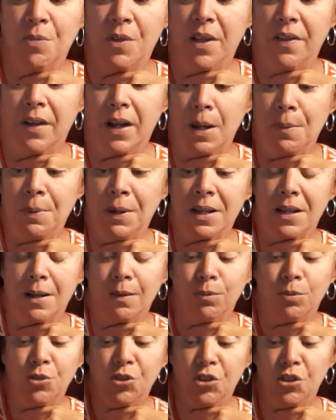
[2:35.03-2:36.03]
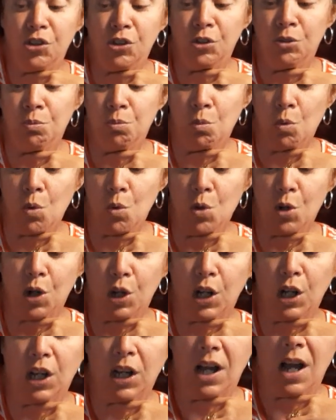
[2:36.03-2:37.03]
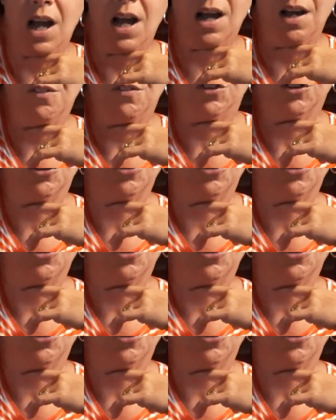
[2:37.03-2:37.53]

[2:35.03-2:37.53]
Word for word: And then I picked up two more uh, for